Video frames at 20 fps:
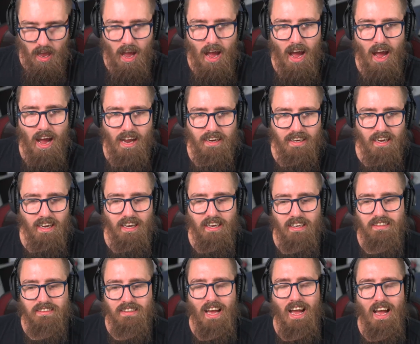Hi
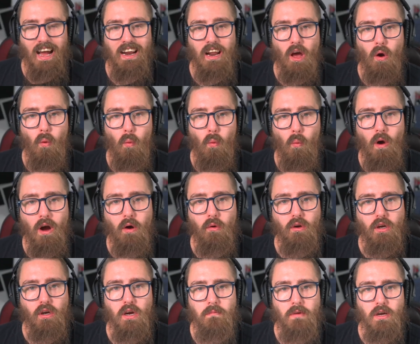guys, and
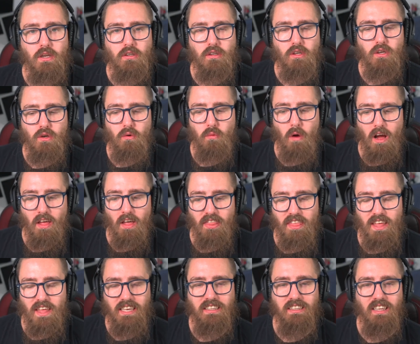welcome to
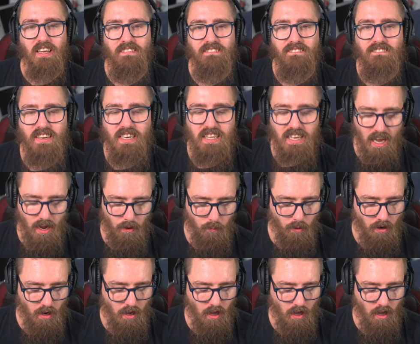this video.